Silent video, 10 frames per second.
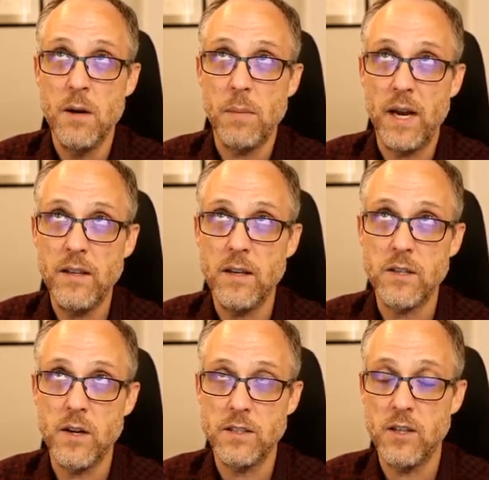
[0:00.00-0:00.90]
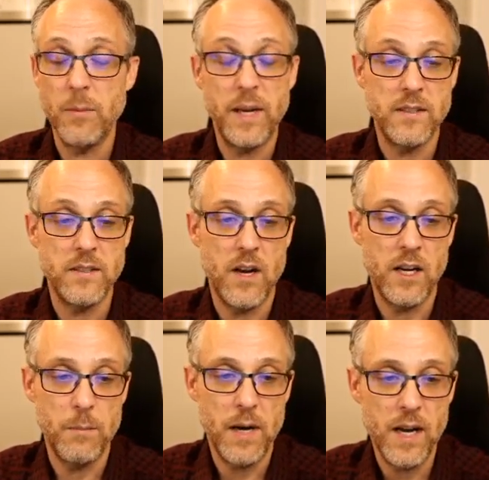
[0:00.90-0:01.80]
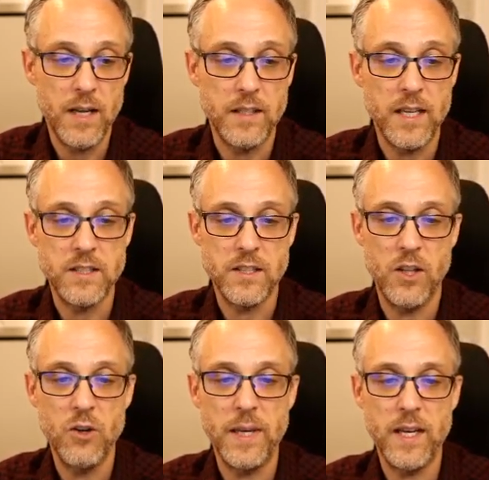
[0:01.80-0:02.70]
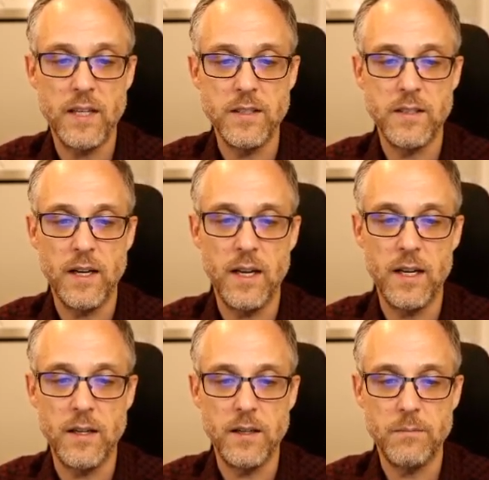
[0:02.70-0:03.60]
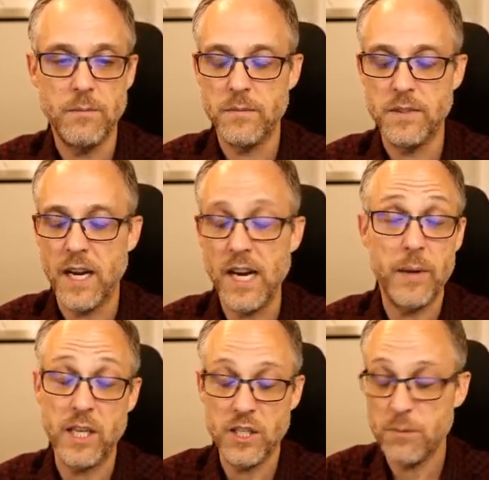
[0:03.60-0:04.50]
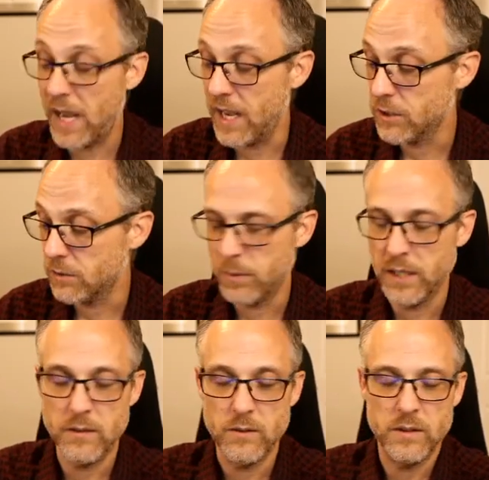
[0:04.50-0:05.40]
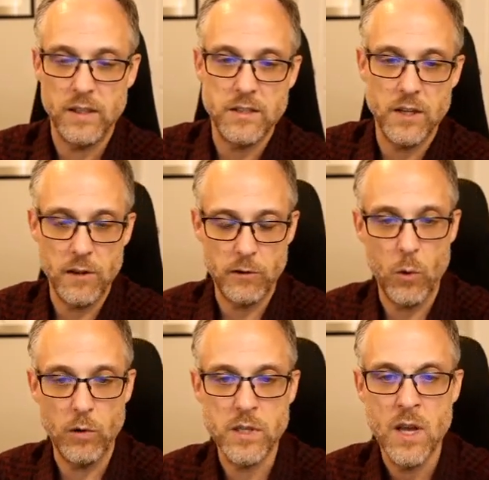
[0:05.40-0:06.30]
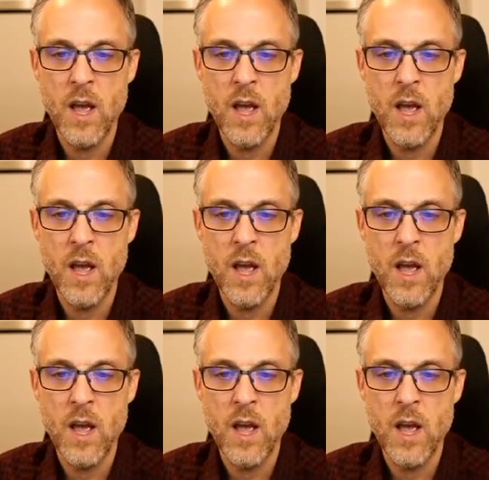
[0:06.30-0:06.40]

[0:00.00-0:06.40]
Python's not slow because it's not compiled. It's slow because dynamic dispatch, but that's another course.